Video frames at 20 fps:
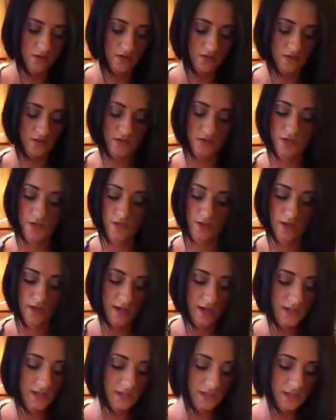just go
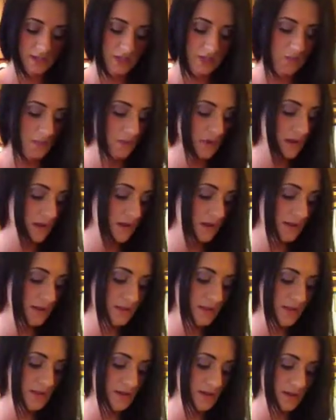ahead and scoop it on
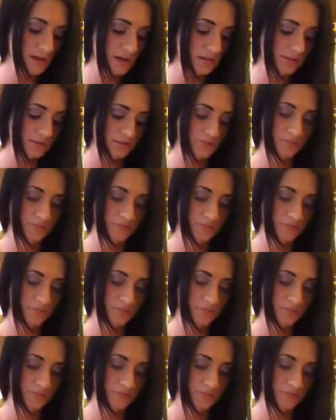in there.